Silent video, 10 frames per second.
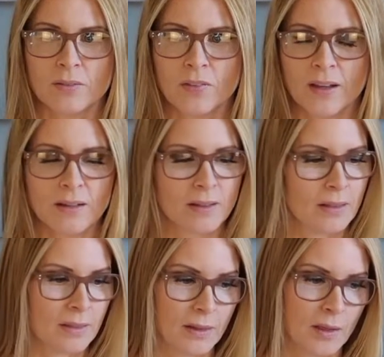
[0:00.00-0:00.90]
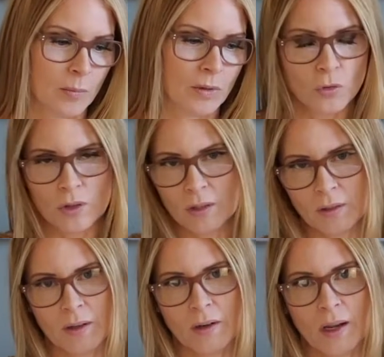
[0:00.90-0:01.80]
In fact, the theme for the
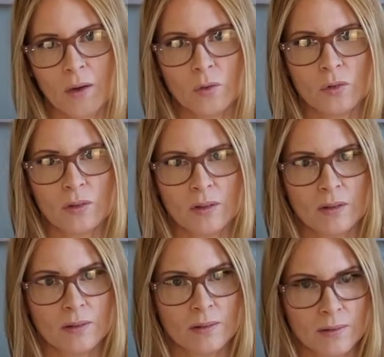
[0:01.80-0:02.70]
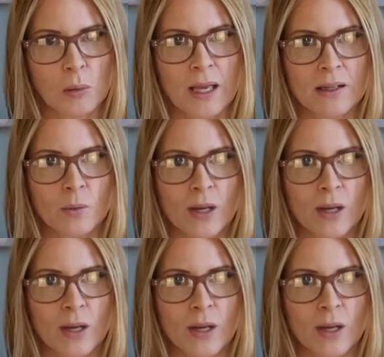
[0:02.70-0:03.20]
entire house is black and